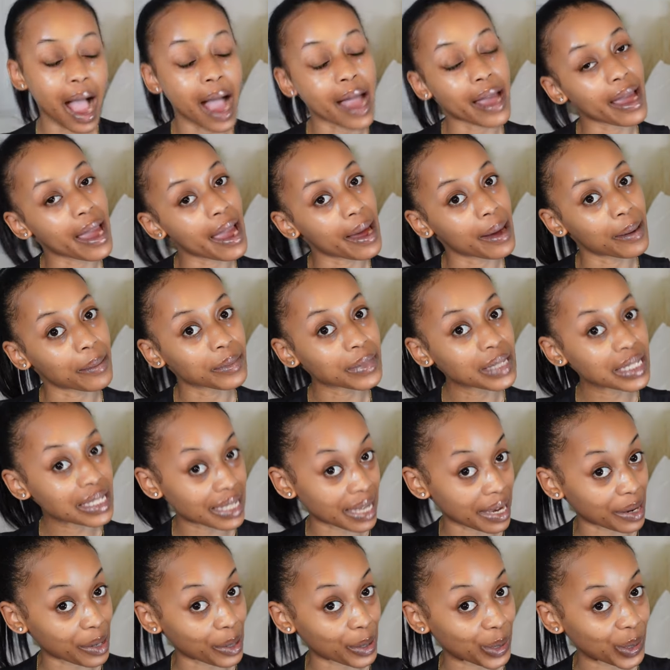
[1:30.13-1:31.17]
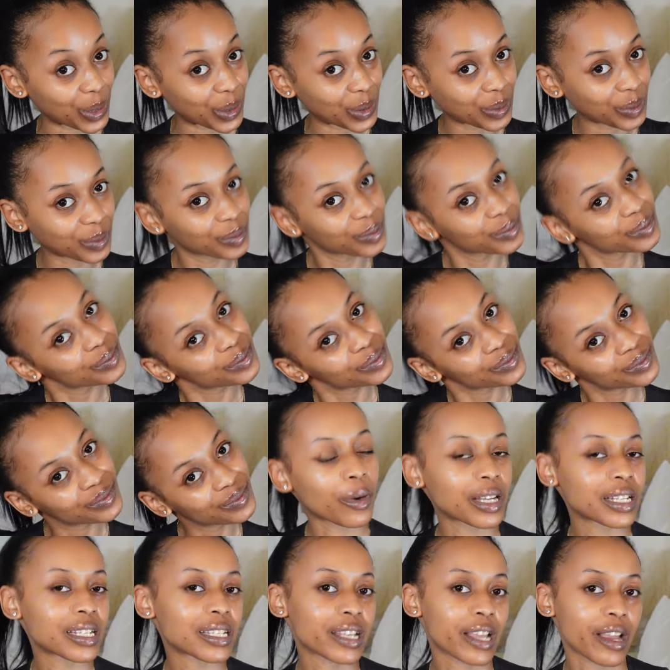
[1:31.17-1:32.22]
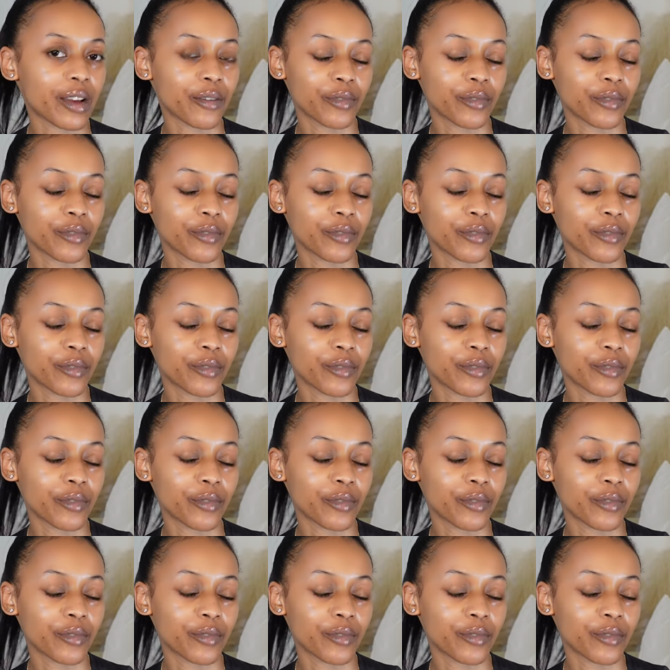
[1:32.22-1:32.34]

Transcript: I am single. Wednesday,